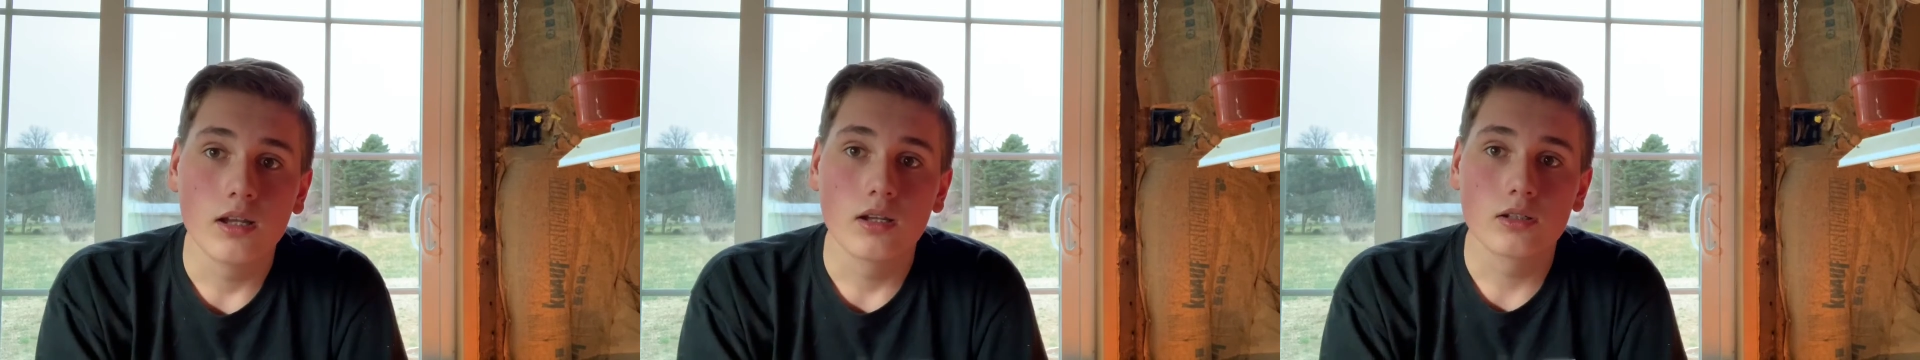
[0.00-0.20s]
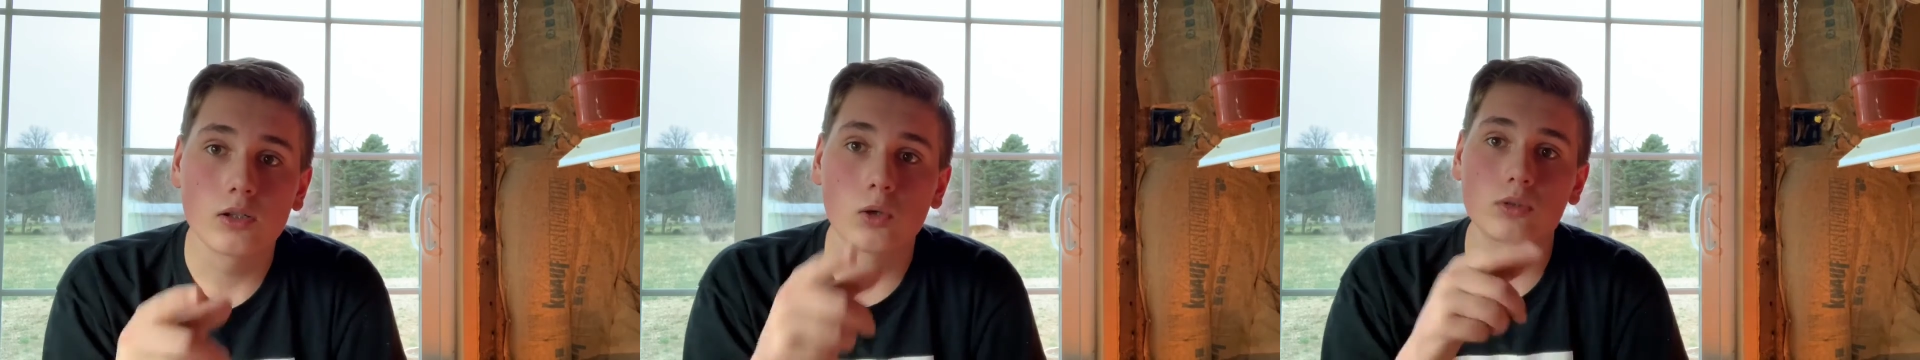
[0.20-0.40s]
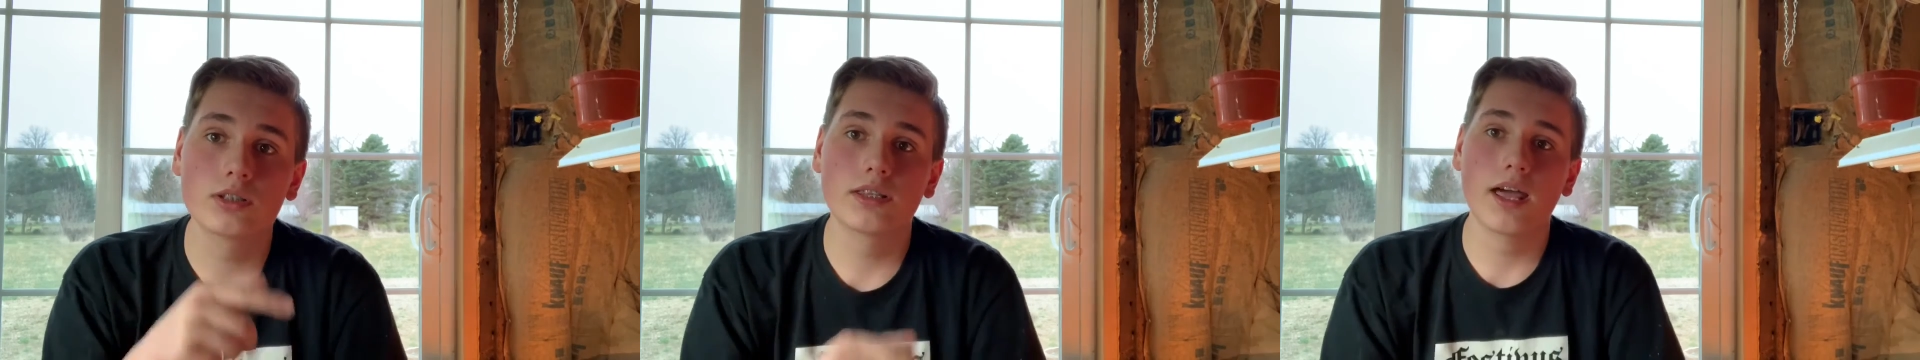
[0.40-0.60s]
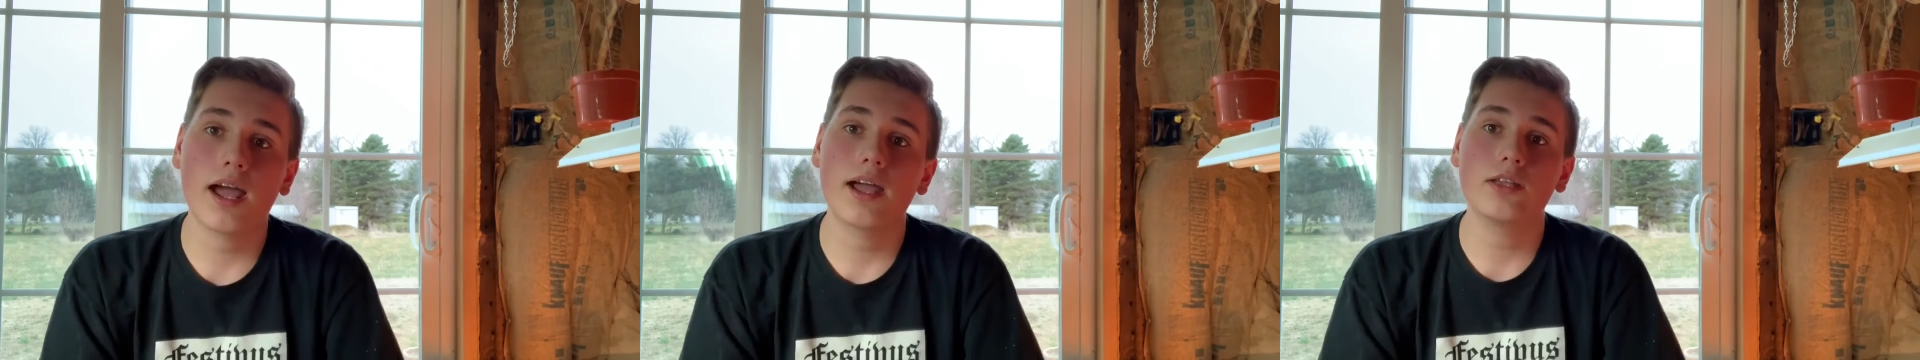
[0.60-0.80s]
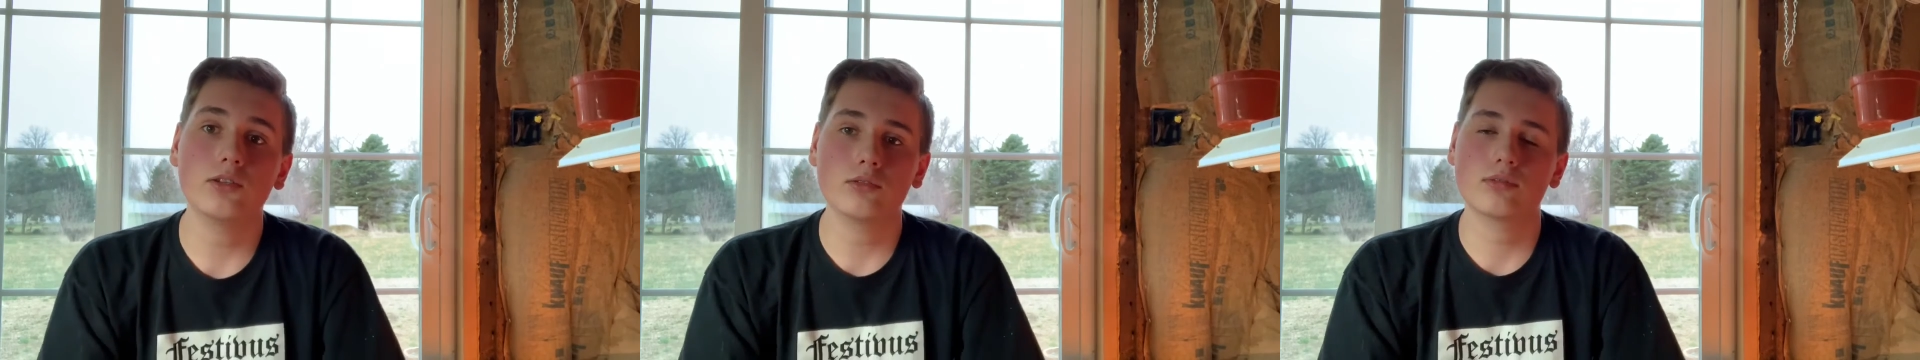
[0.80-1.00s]
Go to
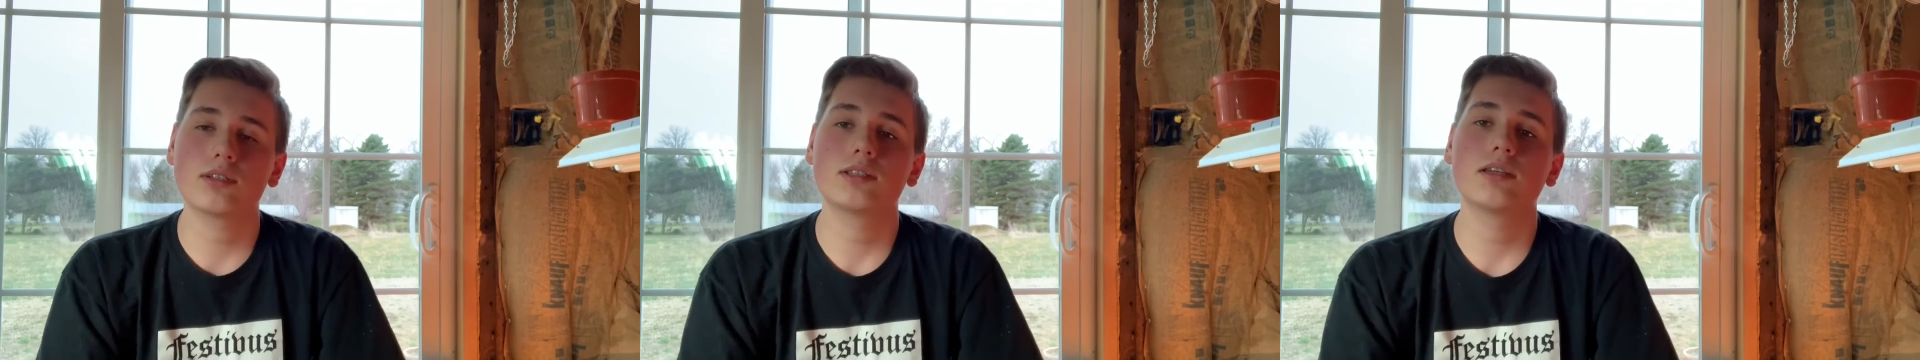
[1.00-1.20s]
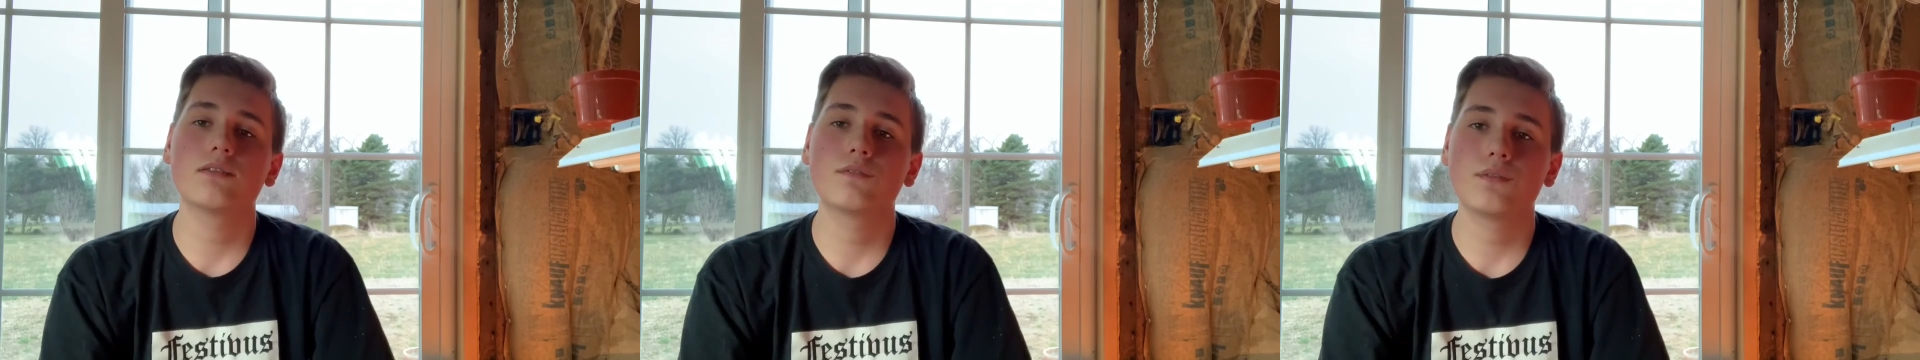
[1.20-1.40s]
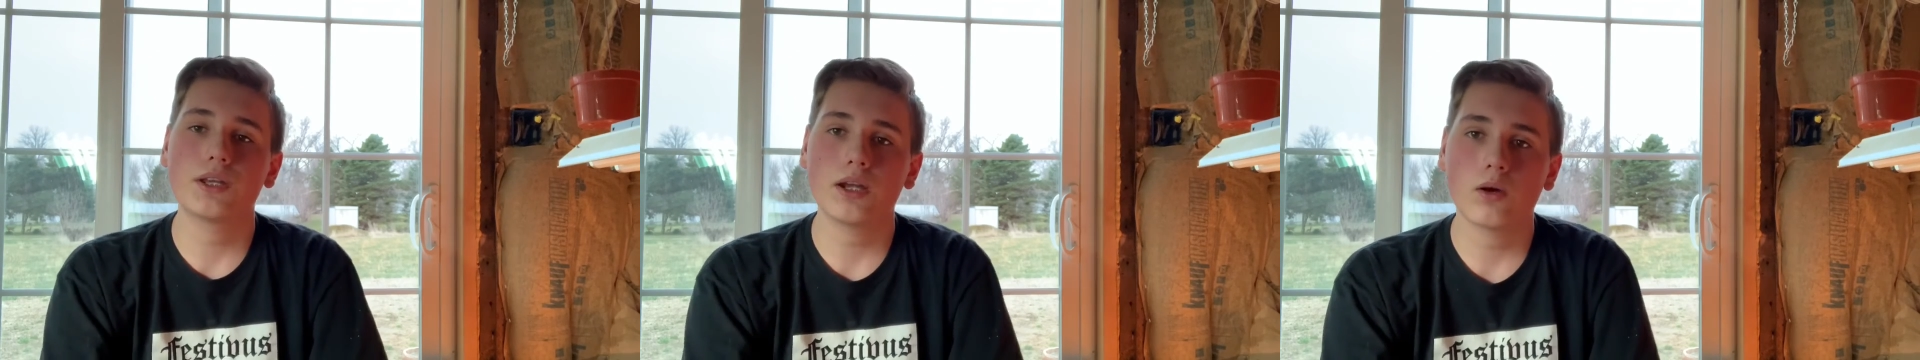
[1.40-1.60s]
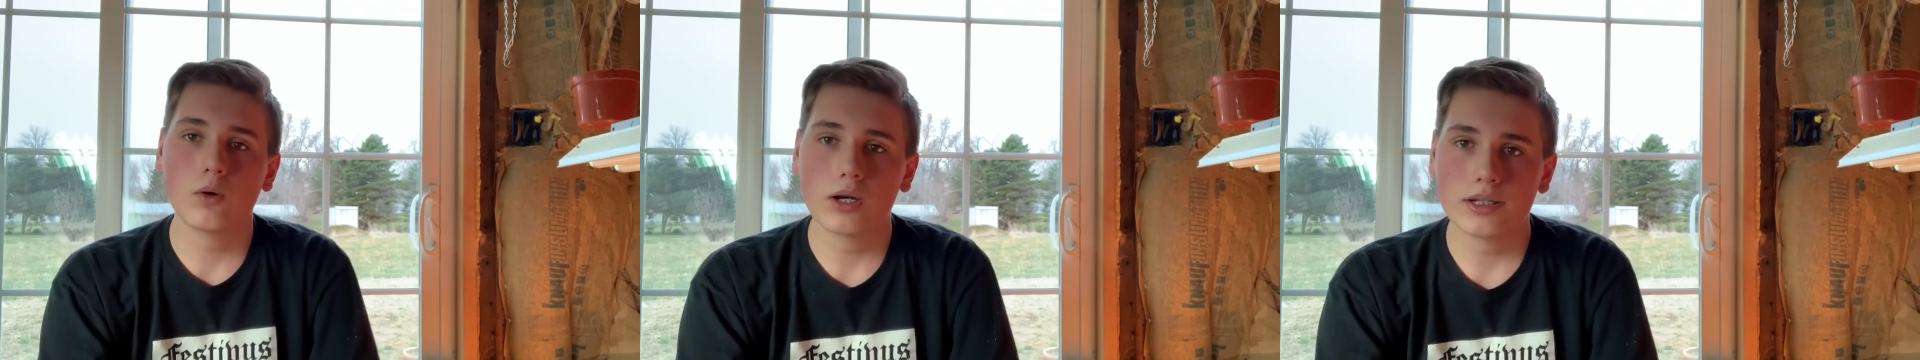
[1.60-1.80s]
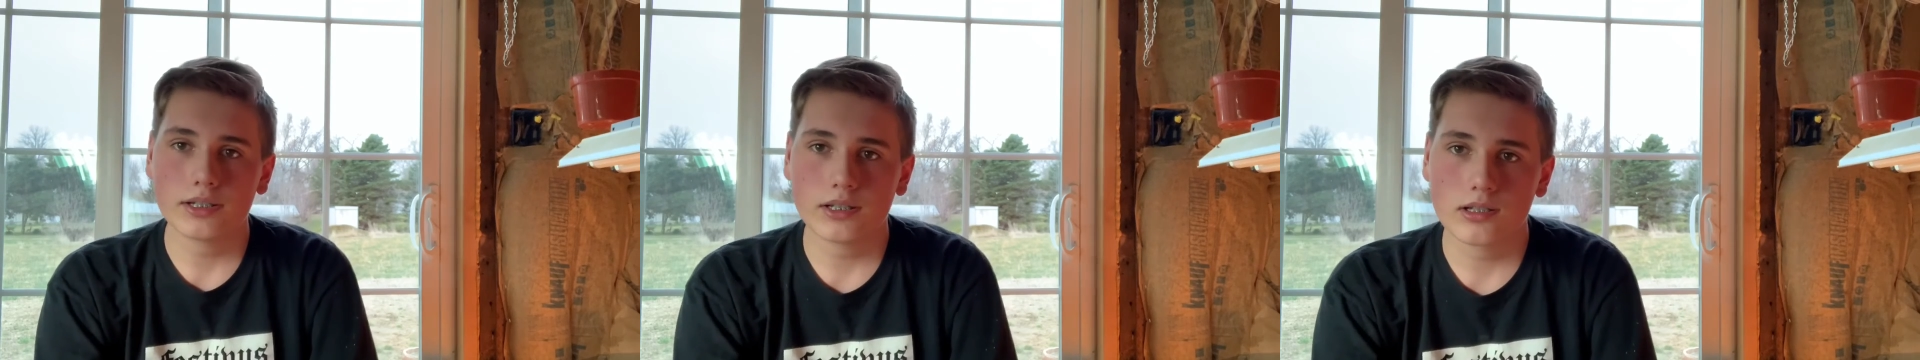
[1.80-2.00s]
that and you can give video
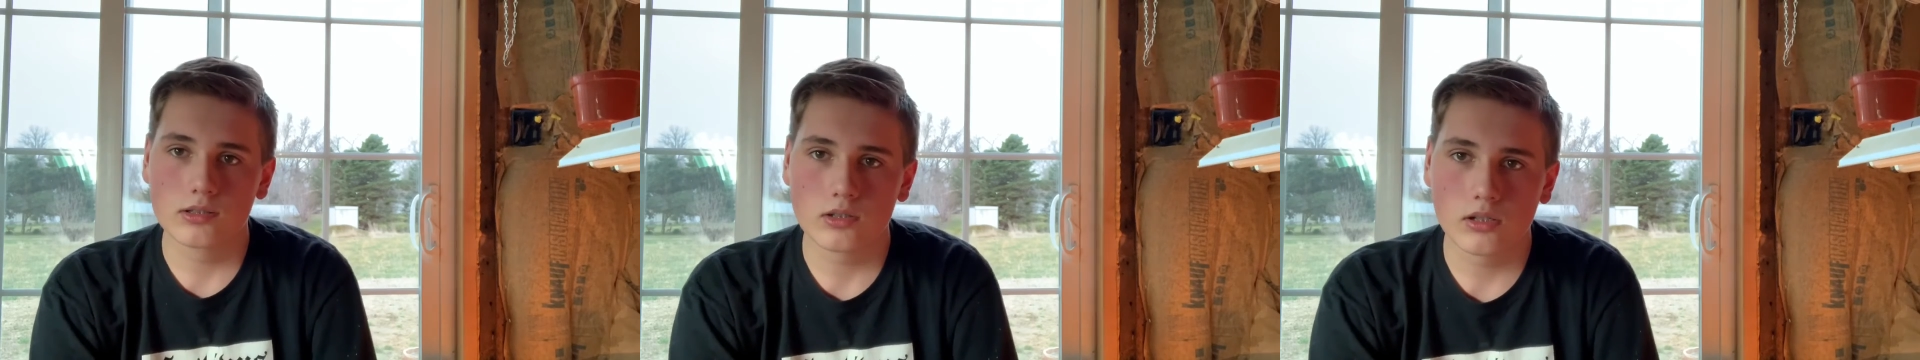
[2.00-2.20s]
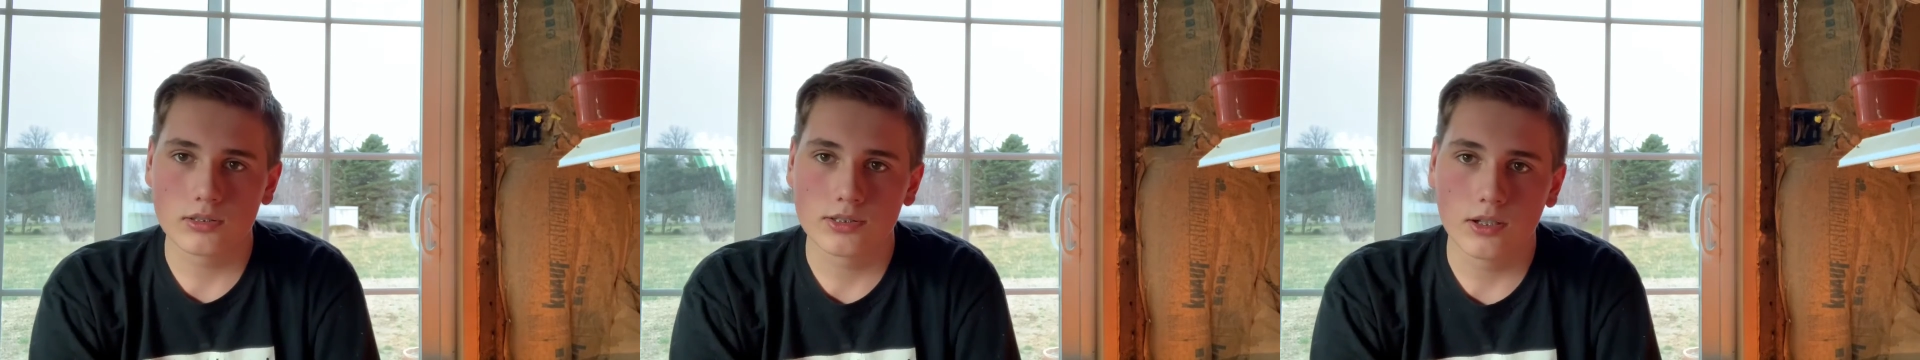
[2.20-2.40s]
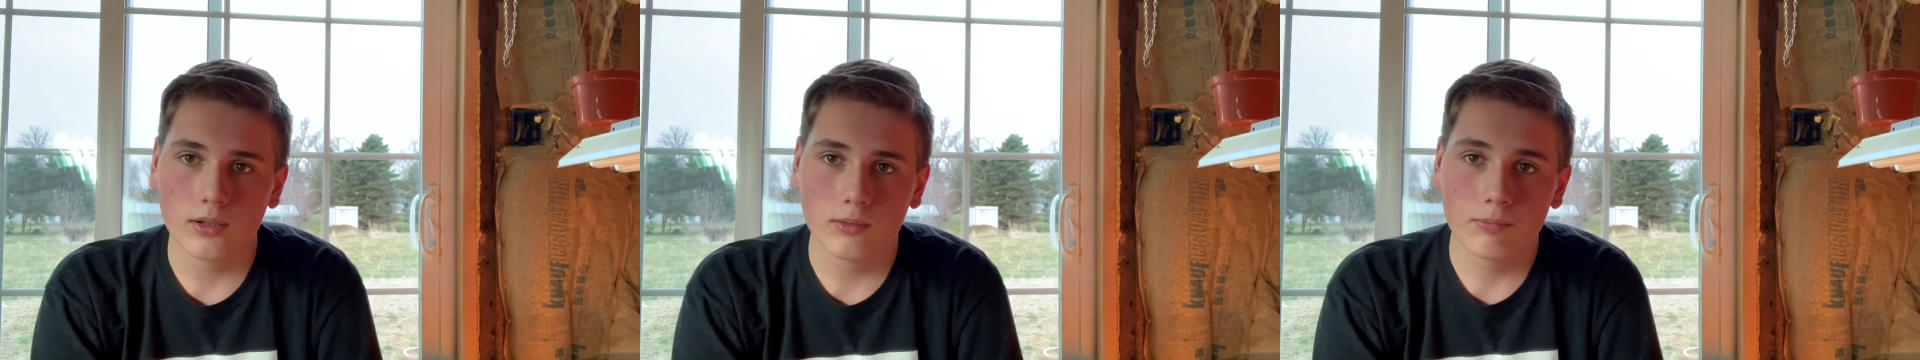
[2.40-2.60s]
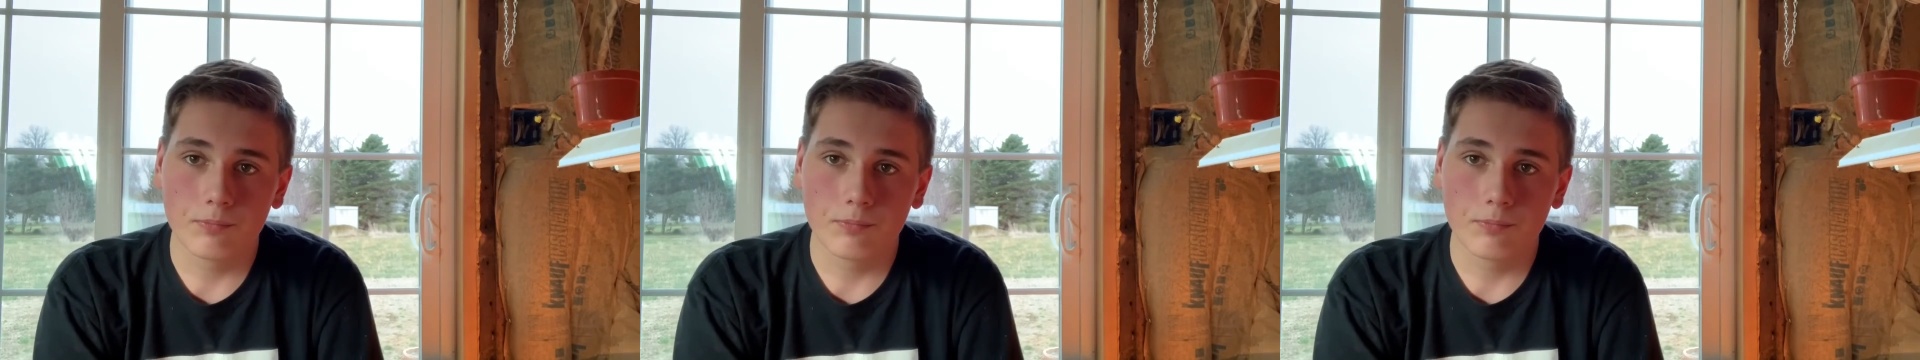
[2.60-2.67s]
ideas also.